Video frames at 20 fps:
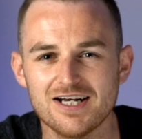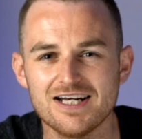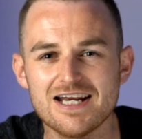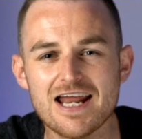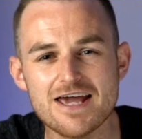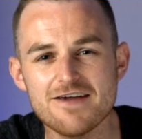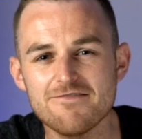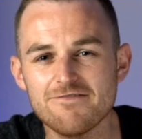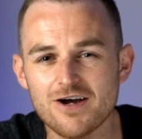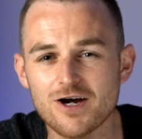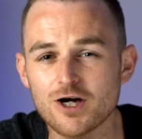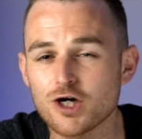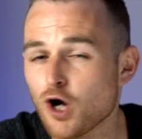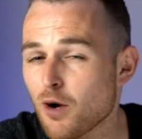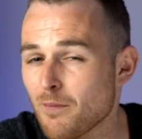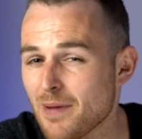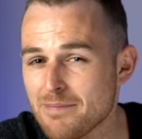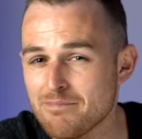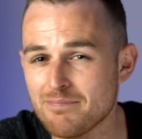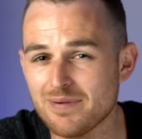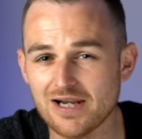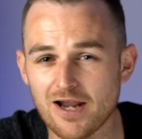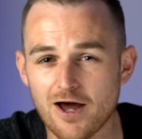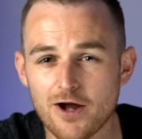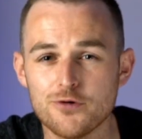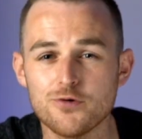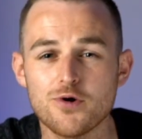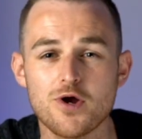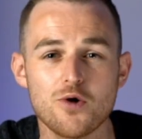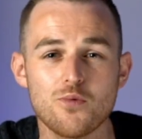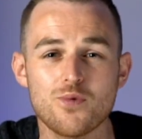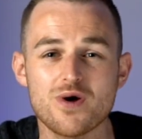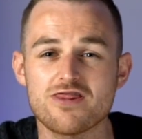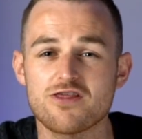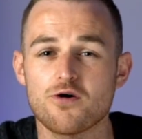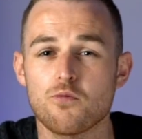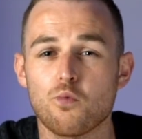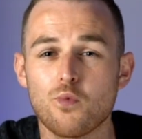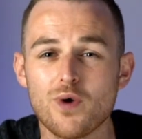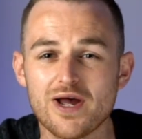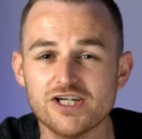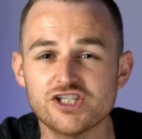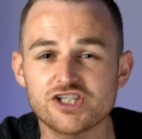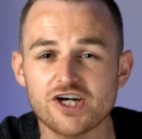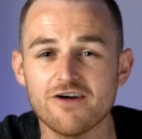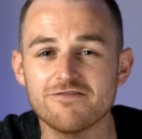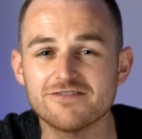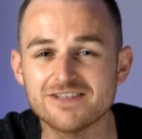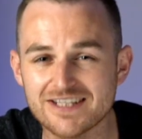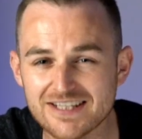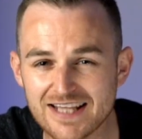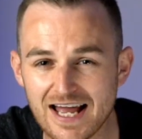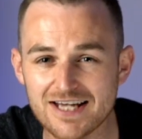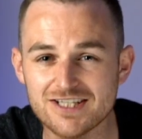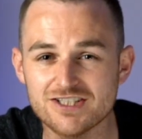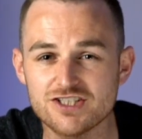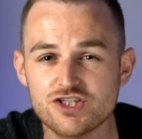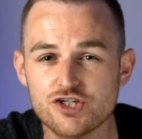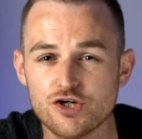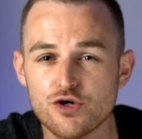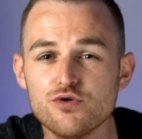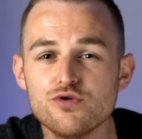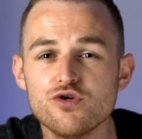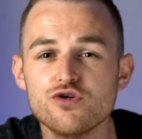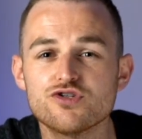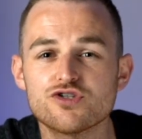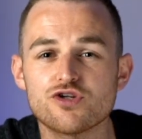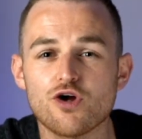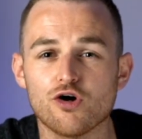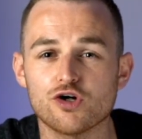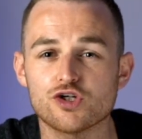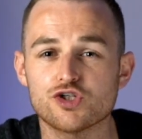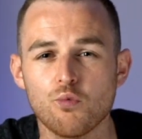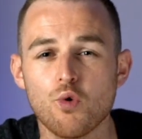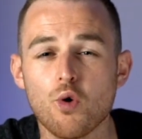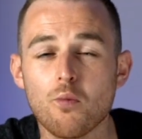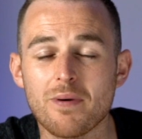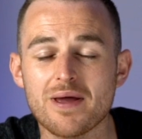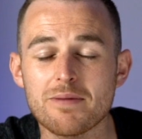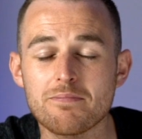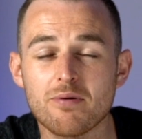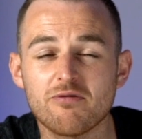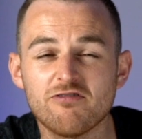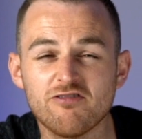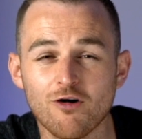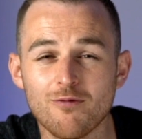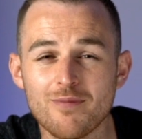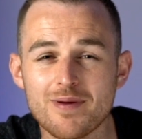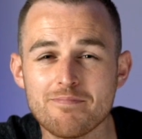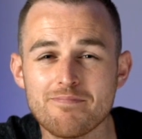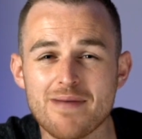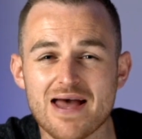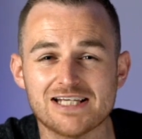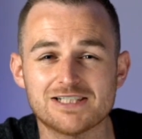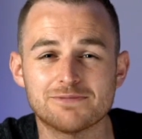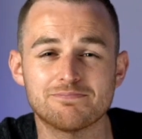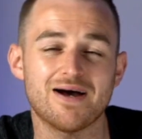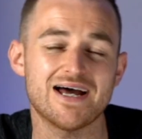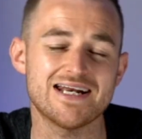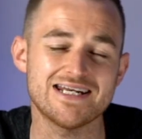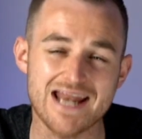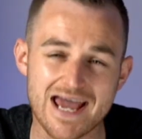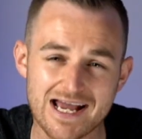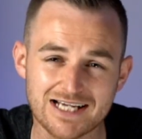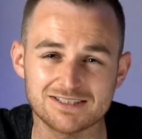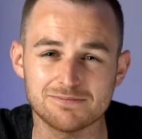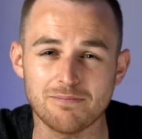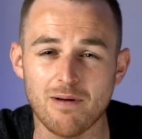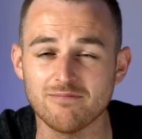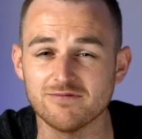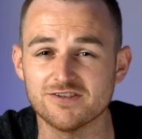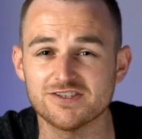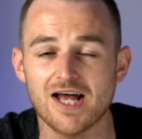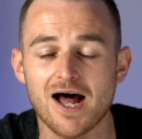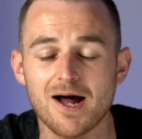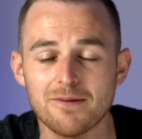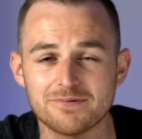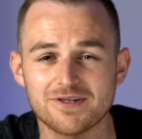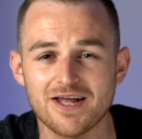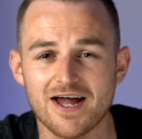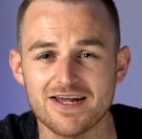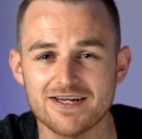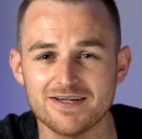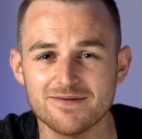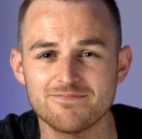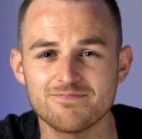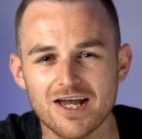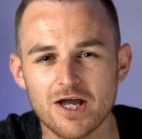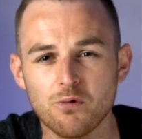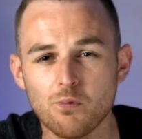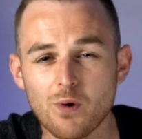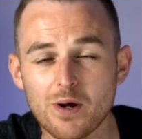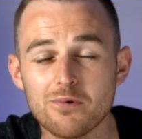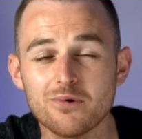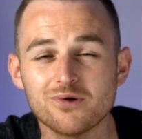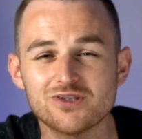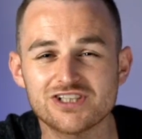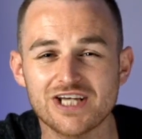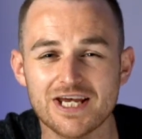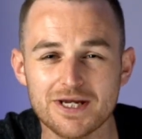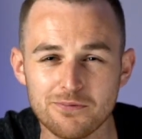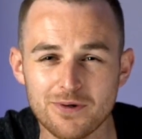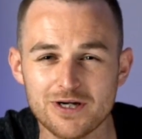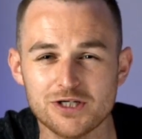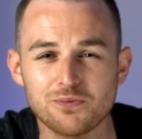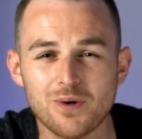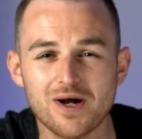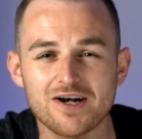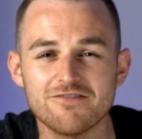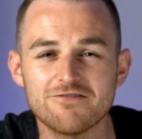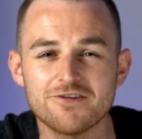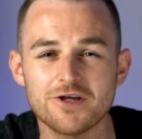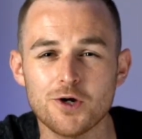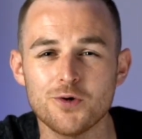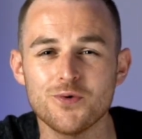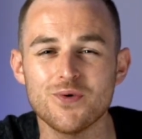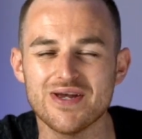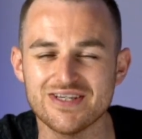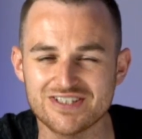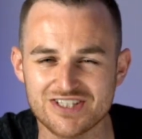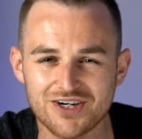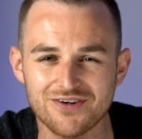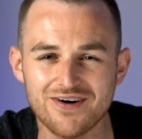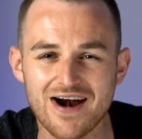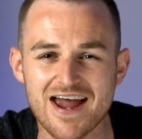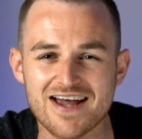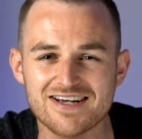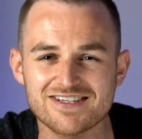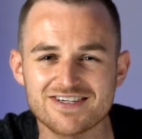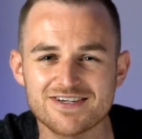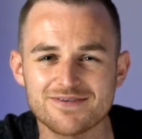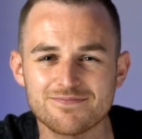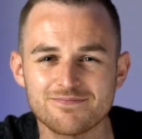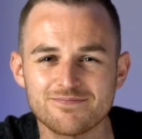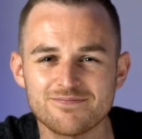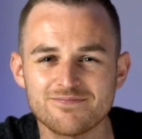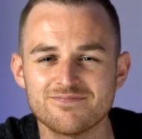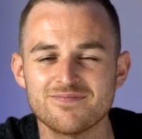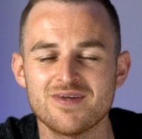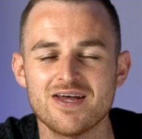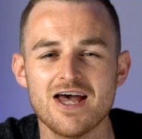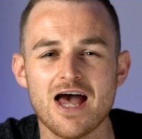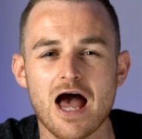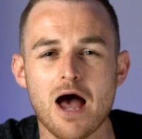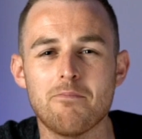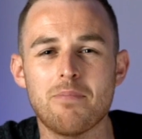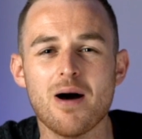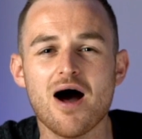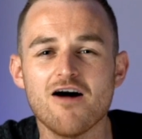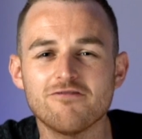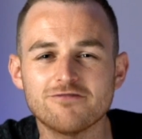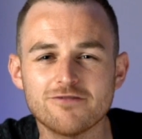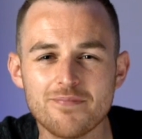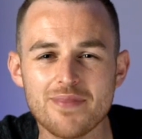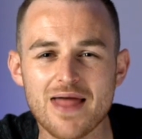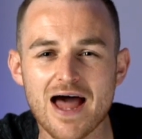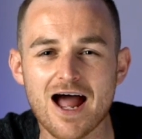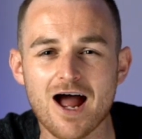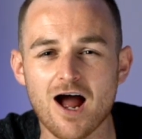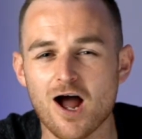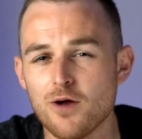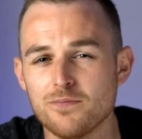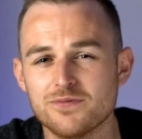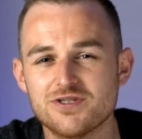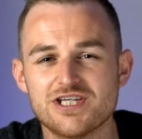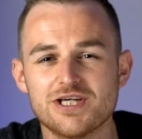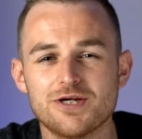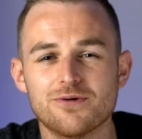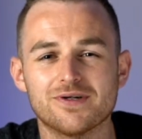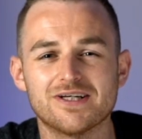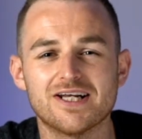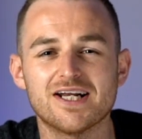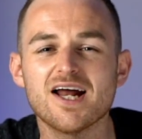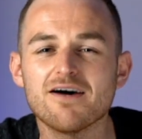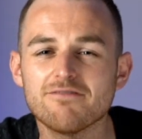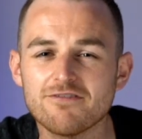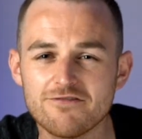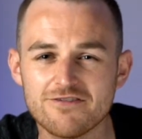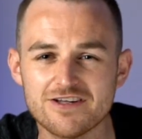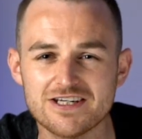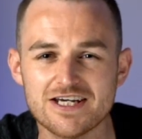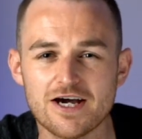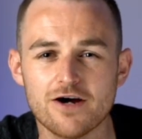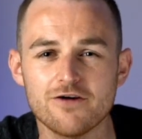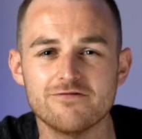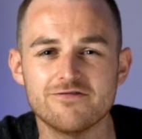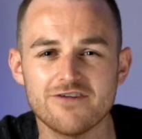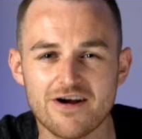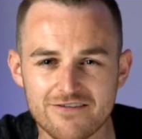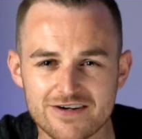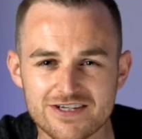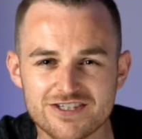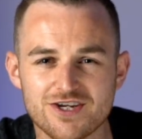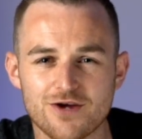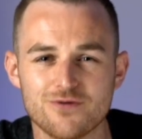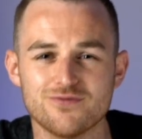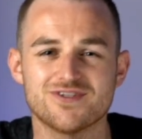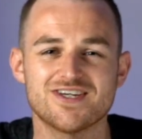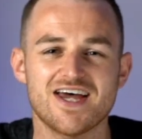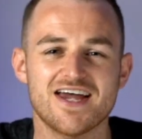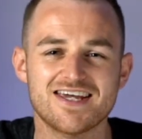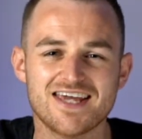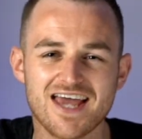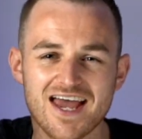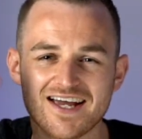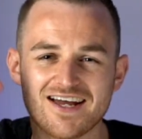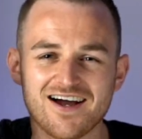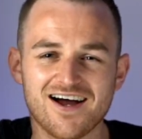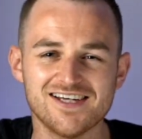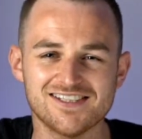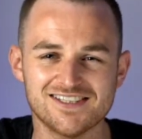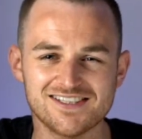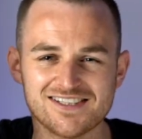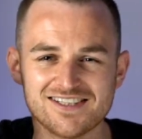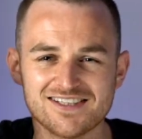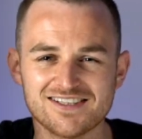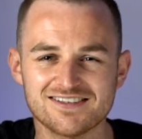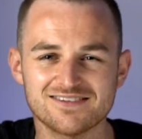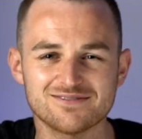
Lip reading: Leave a comment below with which of today's 2 new stocks will be performing best by next month's update. We will see which one of you is correct. Apart from that, I hope to see you on another video very soon. Take care, guys.